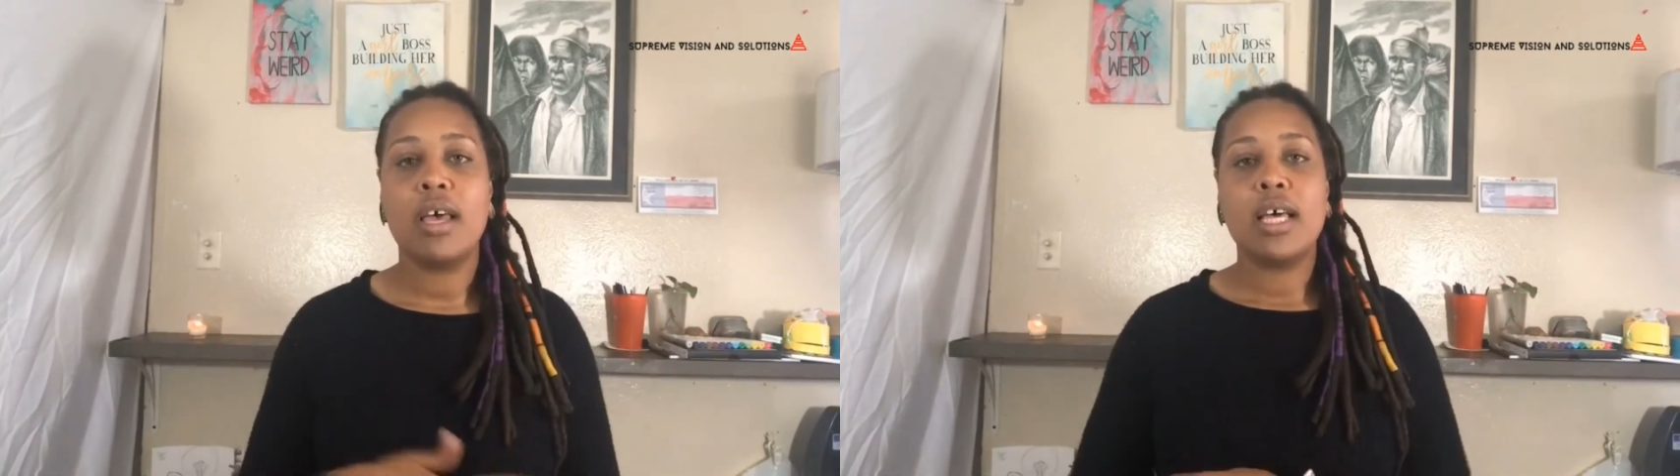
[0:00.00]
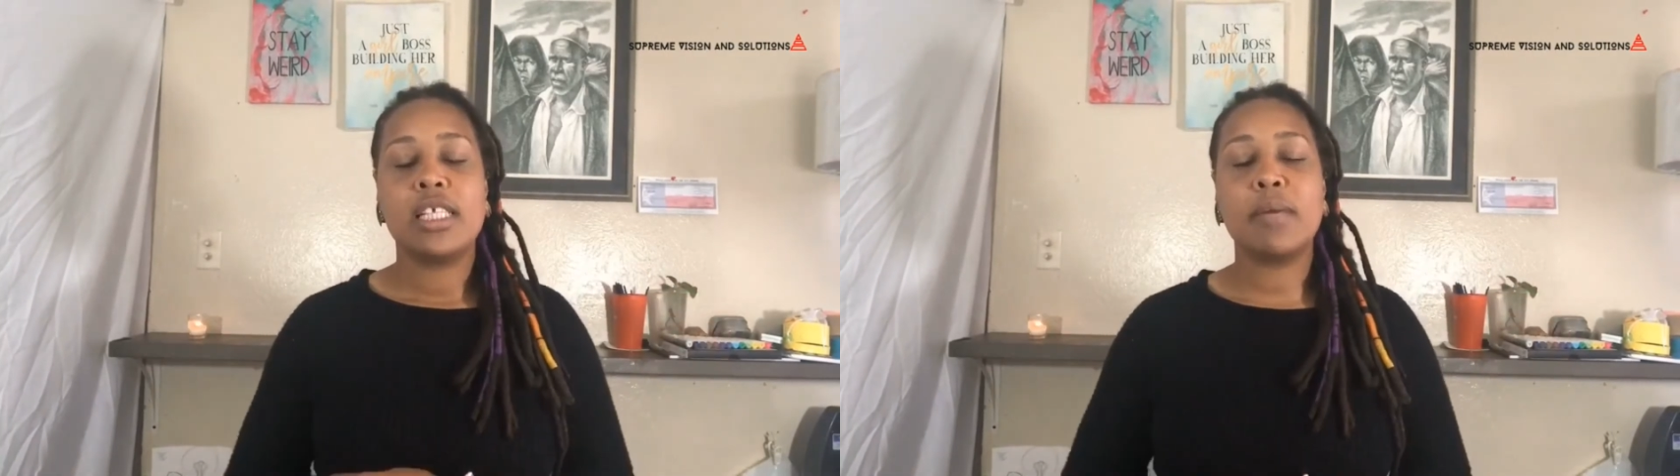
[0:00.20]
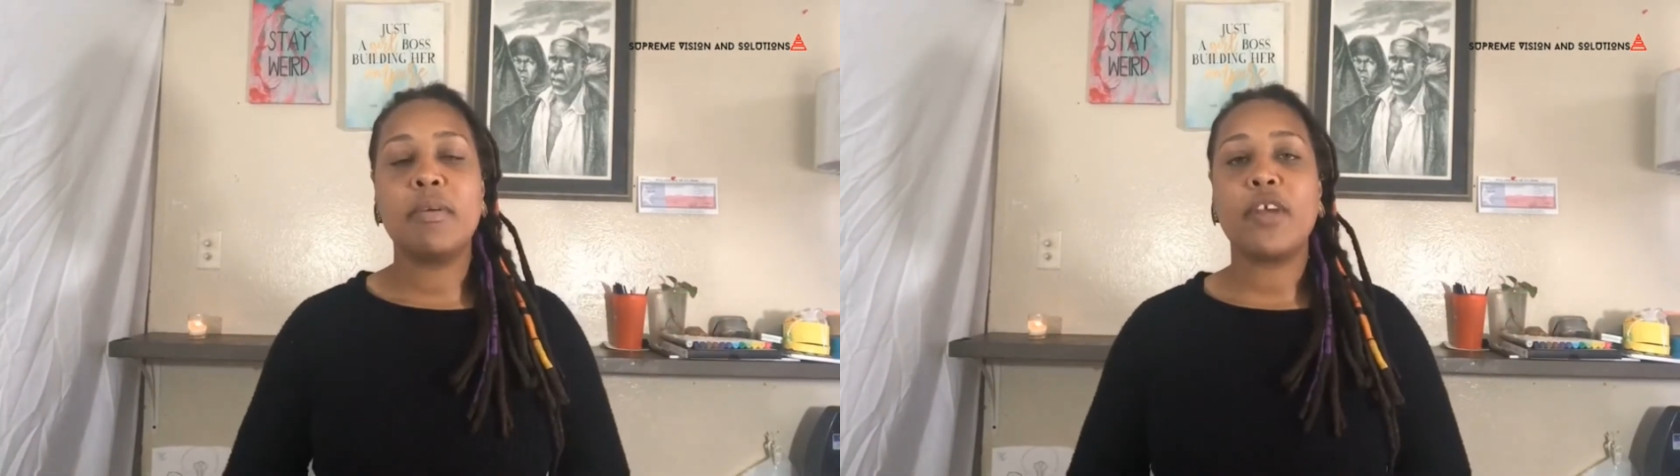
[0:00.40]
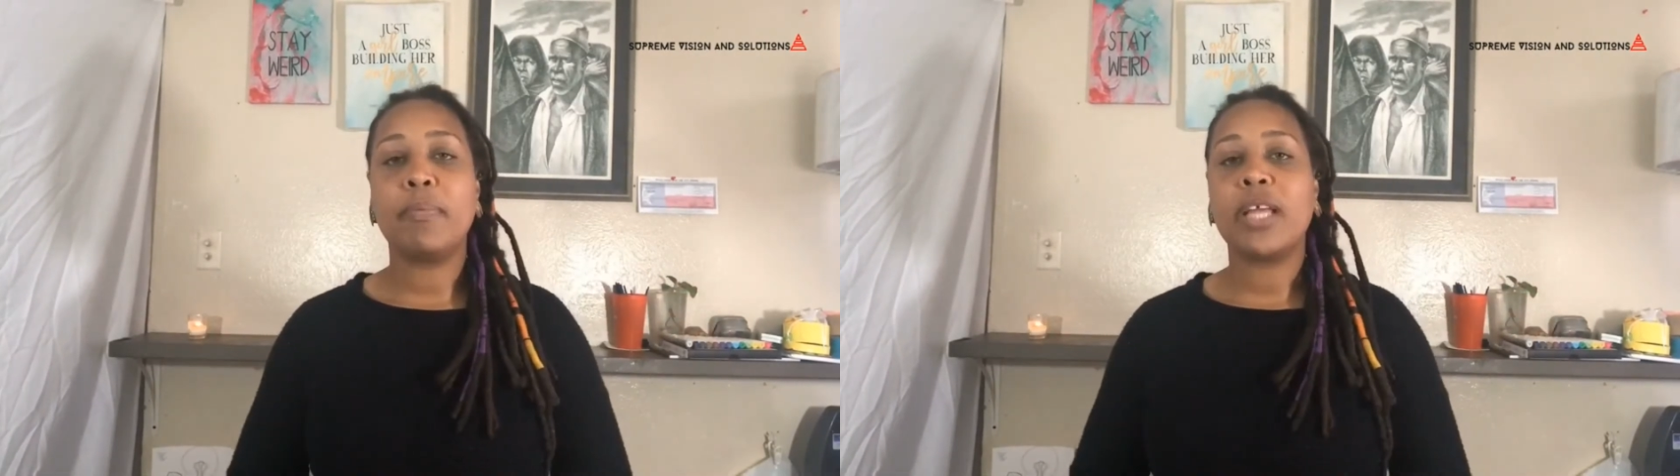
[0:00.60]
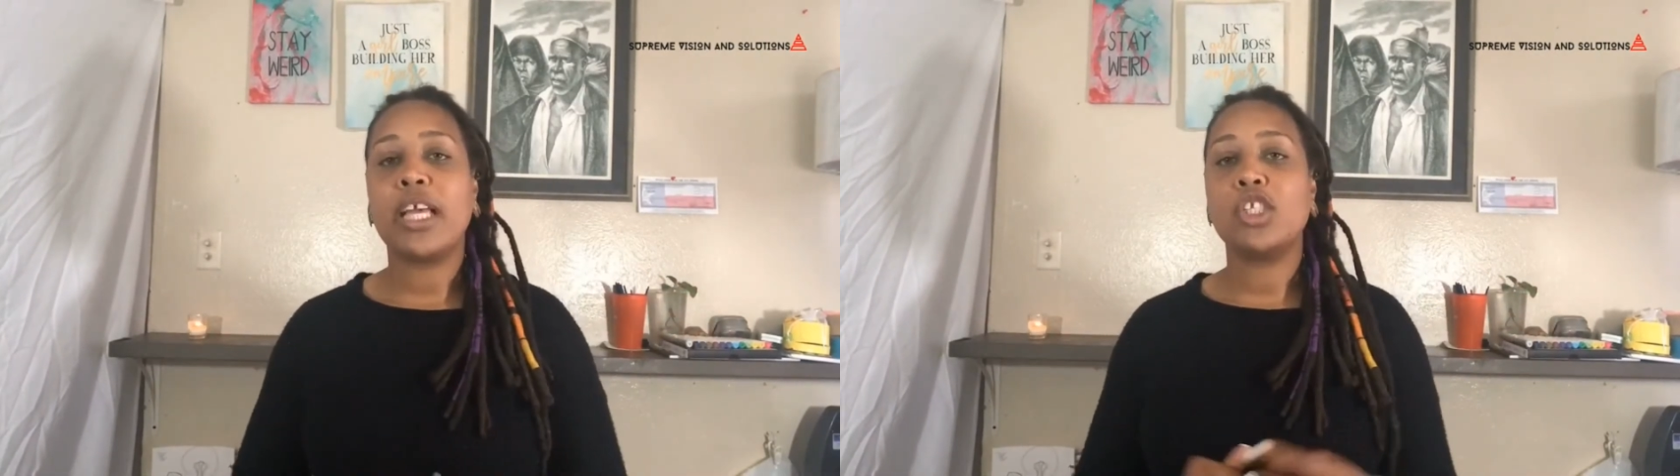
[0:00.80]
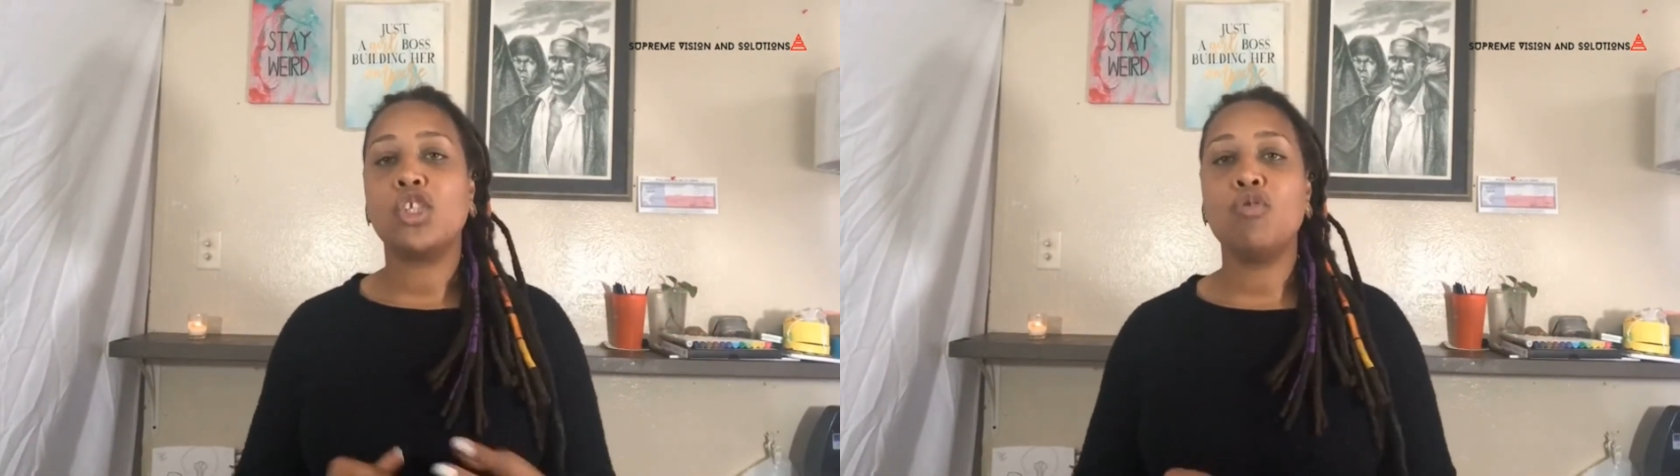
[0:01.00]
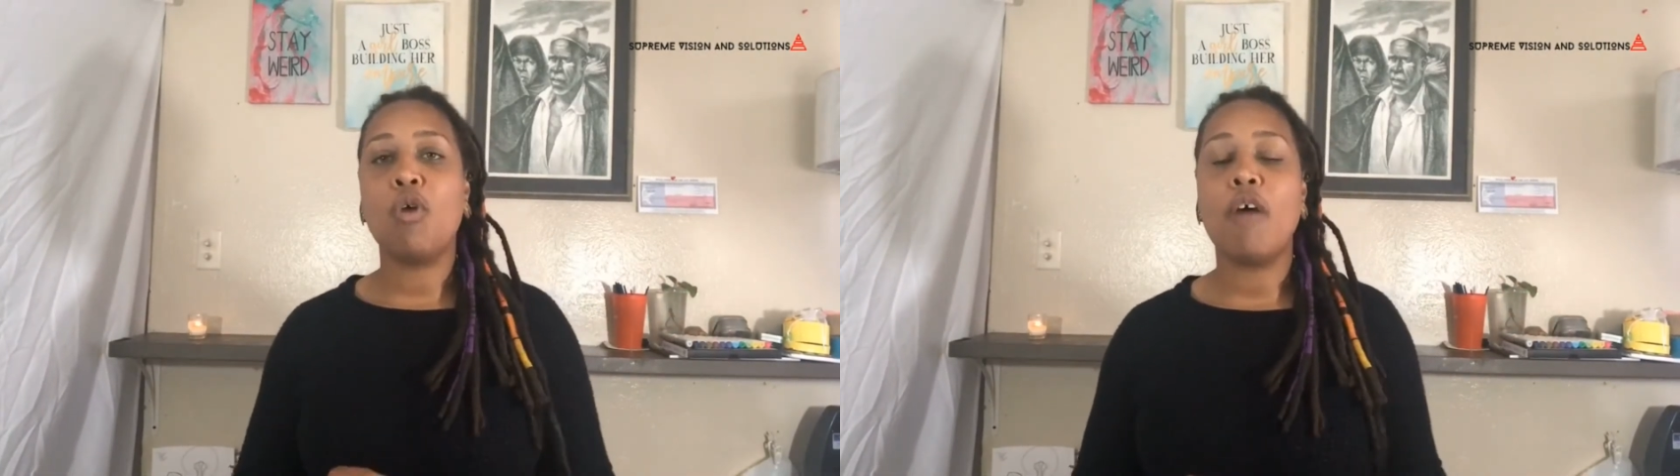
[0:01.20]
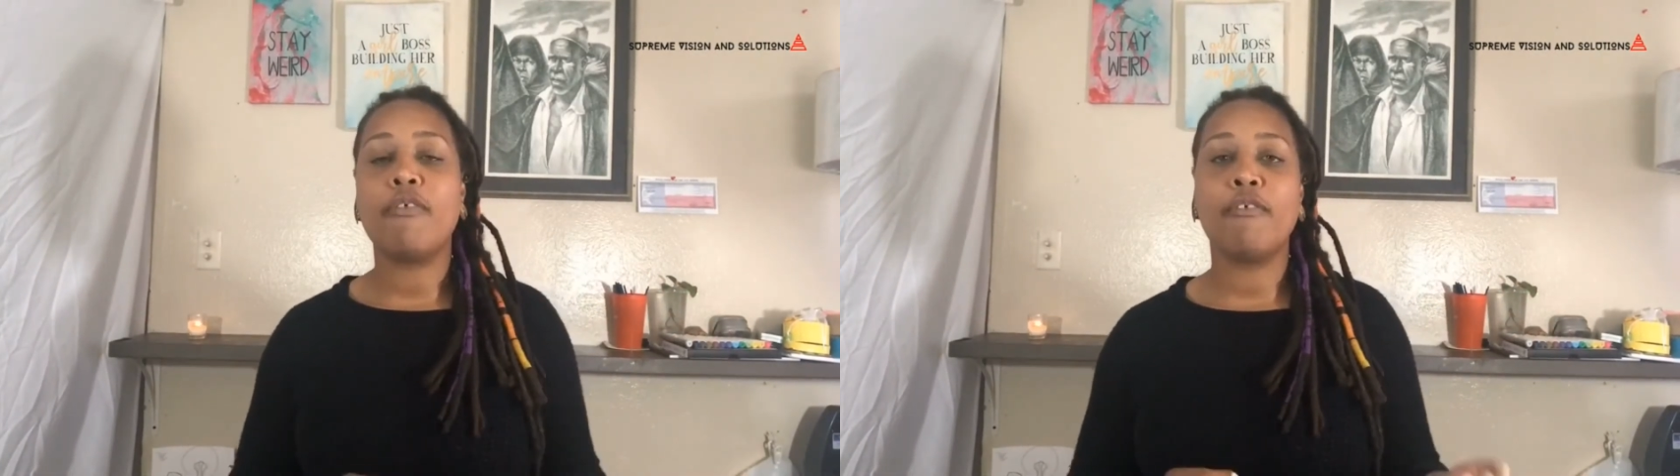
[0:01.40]
Some of their plans do
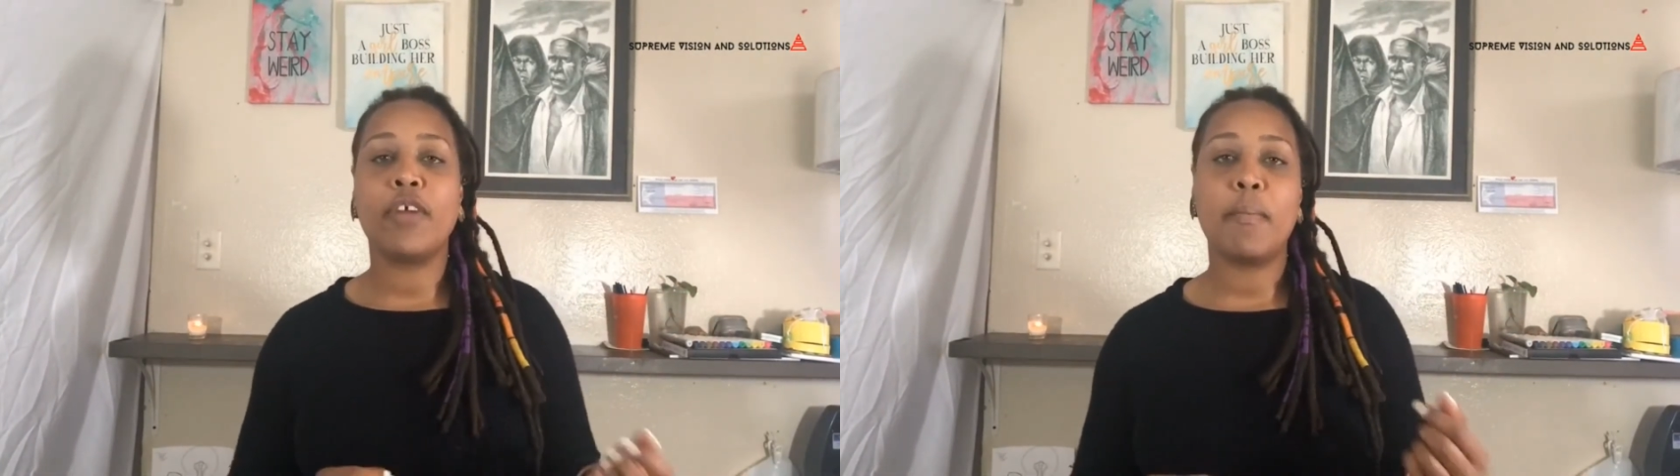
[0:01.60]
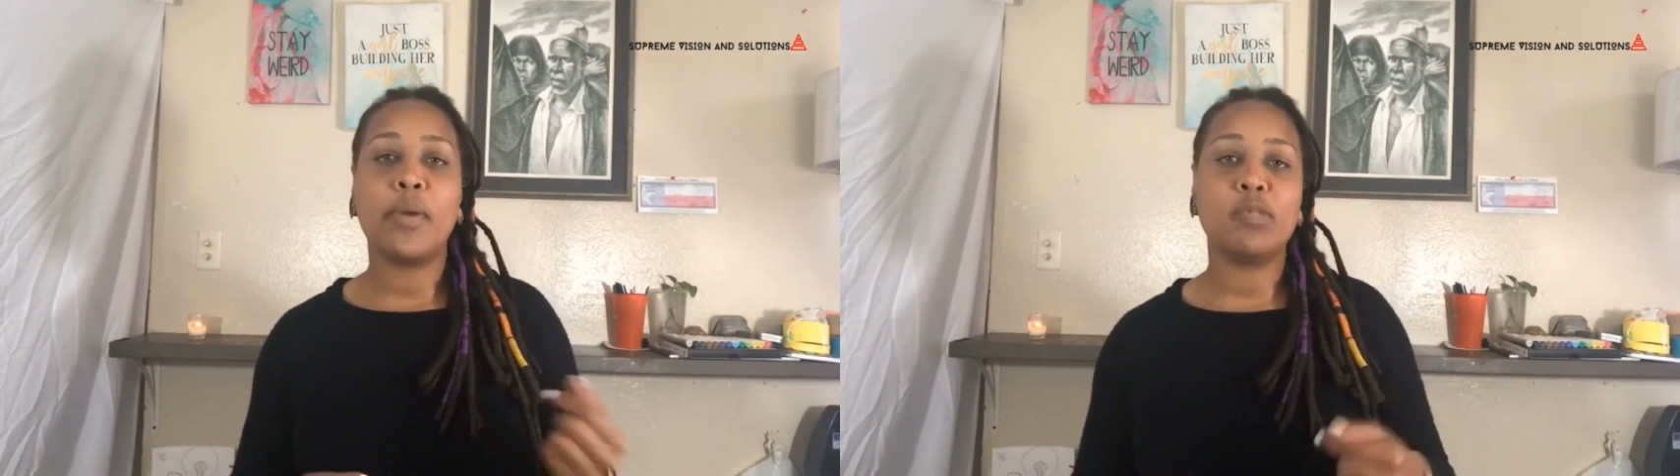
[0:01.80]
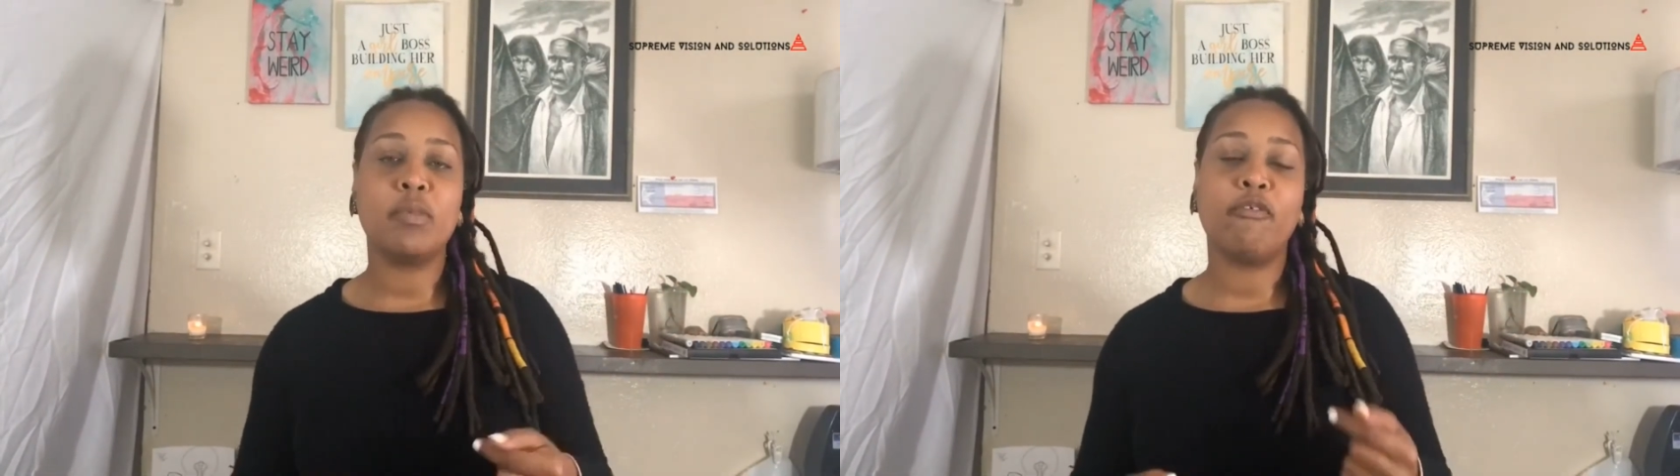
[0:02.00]
offer reimbursement